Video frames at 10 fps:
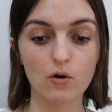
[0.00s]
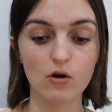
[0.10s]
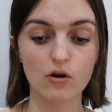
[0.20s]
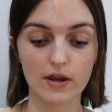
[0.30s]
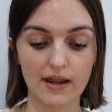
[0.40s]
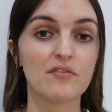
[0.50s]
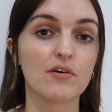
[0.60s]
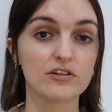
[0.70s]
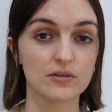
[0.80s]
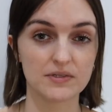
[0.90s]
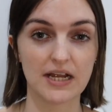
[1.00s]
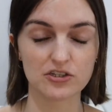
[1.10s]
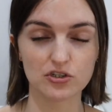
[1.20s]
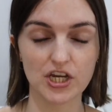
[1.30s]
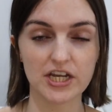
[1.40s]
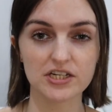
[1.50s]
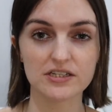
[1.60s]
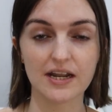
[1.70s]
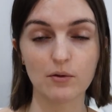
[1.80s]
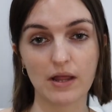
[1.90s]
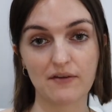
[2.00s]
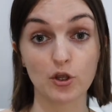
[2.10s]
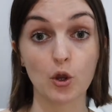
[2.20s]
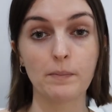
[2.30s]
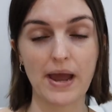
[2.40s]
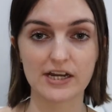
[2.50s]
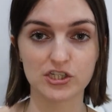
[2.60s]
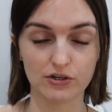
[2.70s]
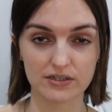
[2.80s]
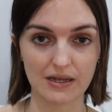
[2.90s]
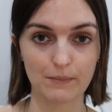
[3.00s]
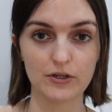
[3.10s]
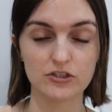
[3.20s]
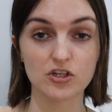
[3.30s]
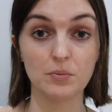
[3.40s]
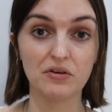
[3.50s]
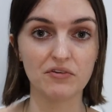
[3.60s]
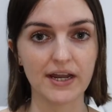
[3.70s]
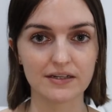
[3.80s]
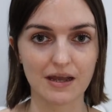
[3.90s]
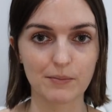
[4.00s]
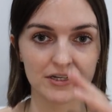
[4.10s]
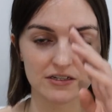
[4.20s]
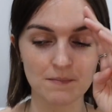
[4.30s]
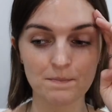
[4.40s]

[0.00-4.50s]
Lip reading: Or if there are substantial changes, then it will have to go back to your examiners to be re-examined.